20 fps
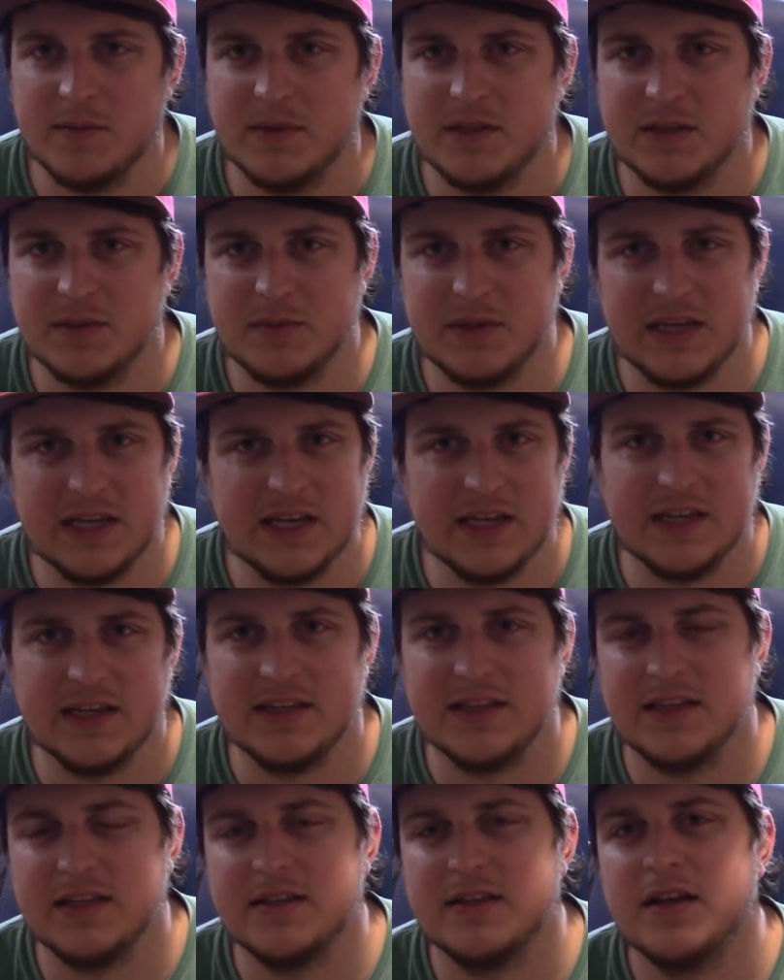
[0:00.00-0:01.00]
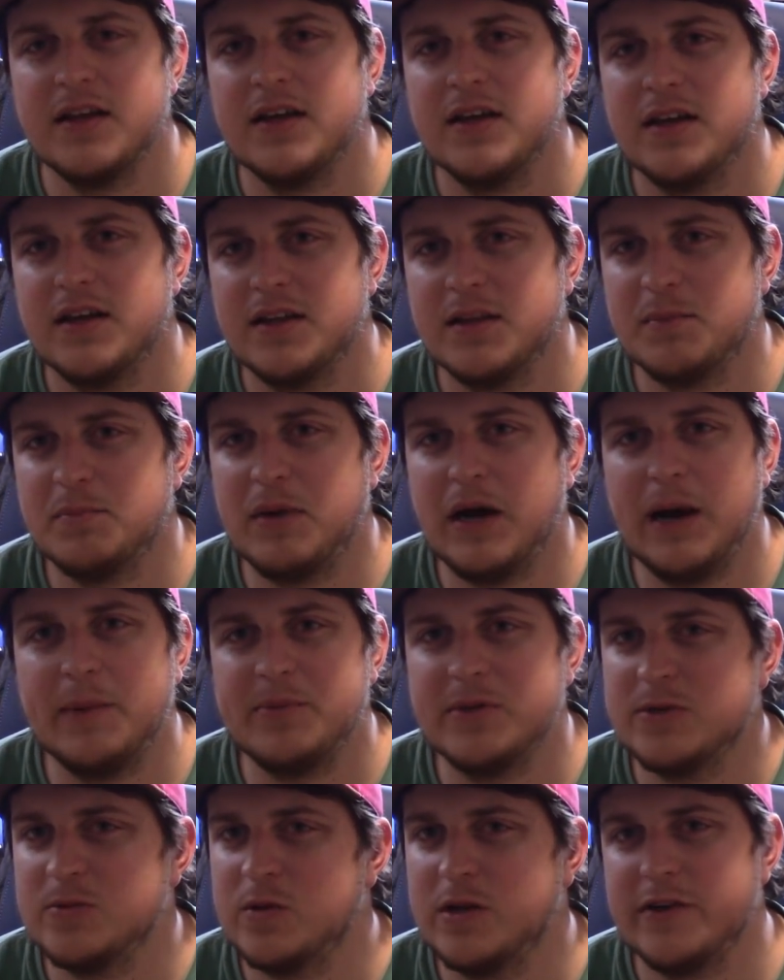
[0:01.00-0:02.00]
in the beginning, and then and then pop
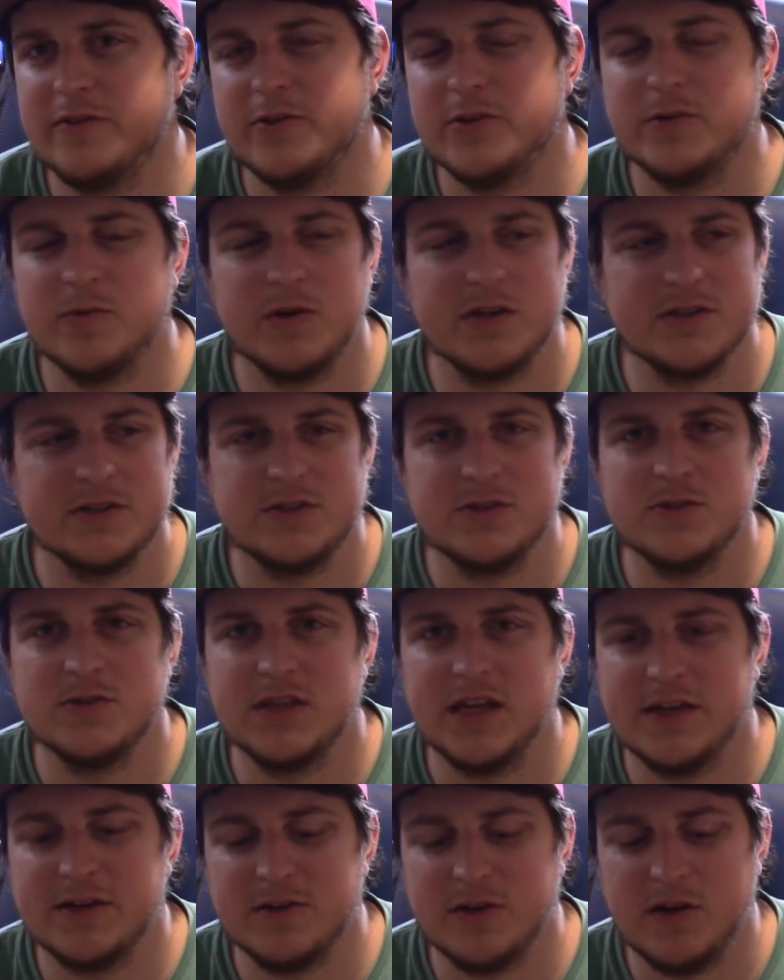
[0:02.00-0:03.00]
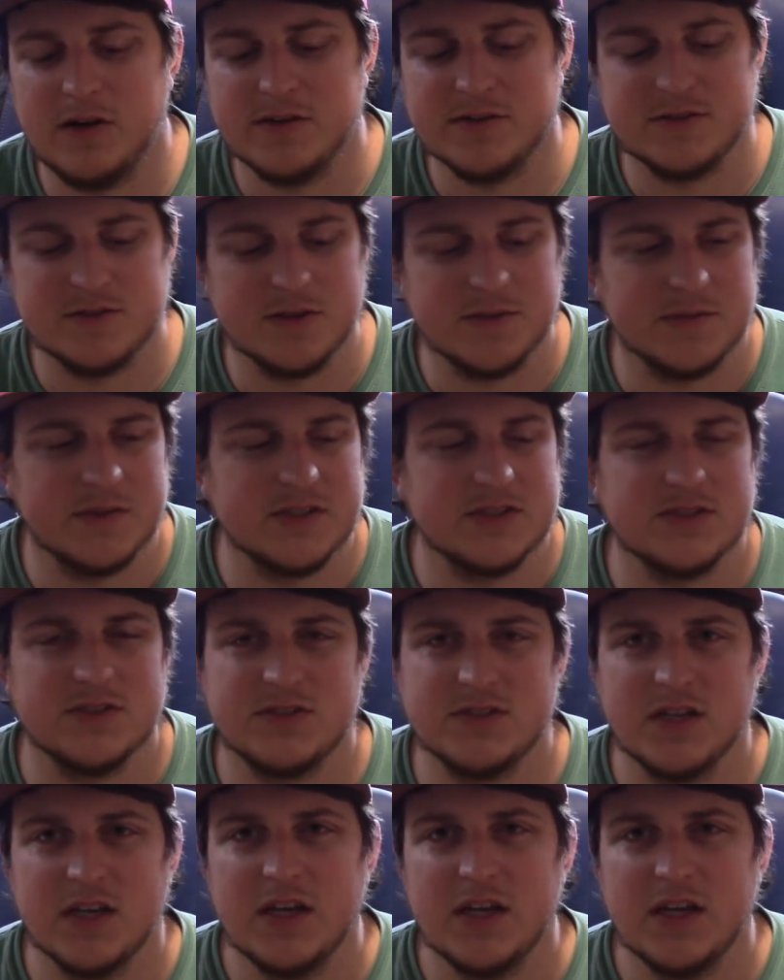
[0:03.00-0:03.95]
in whatever you wanted to later on. So this is.